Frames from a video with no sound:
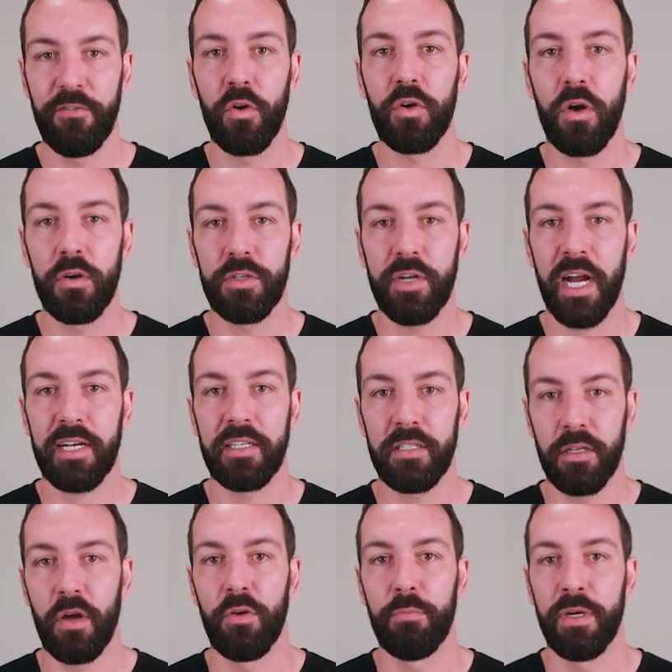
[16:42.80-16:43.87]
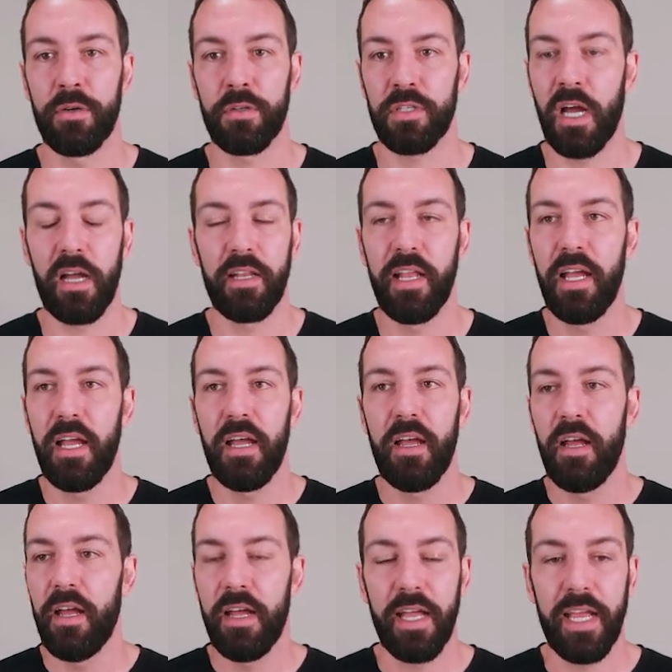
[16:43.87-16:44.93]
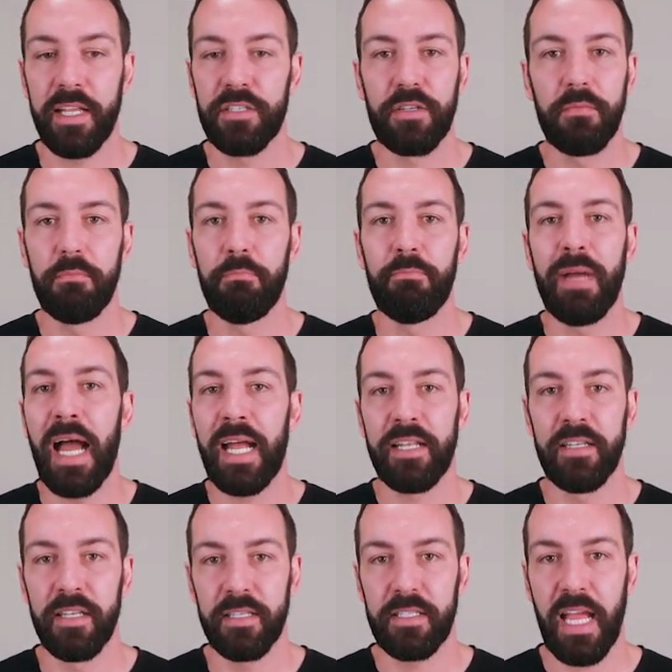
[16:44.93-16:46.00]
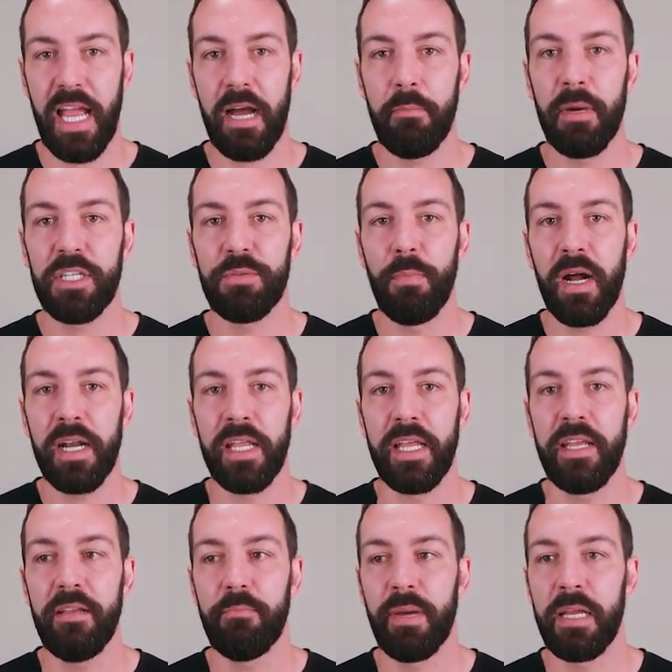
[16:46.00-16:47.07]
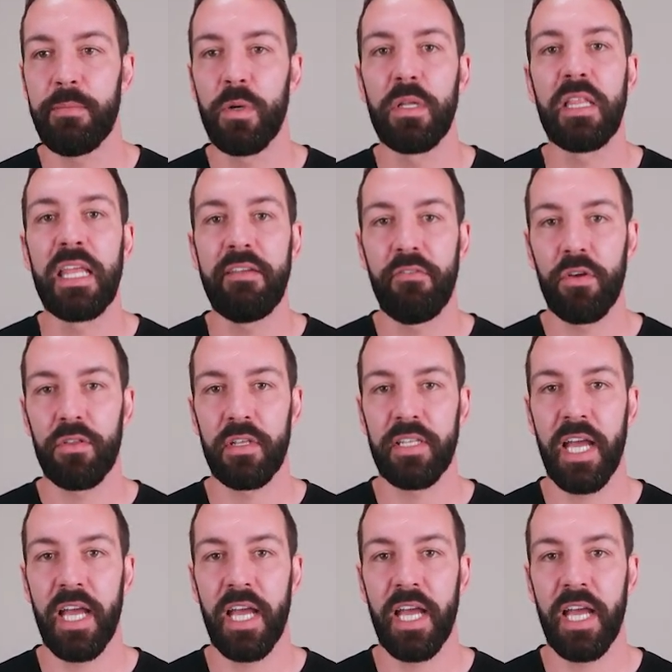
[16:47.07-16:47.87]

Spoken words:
for contractors and home builders. Like, it's madness how much money people are leaving on the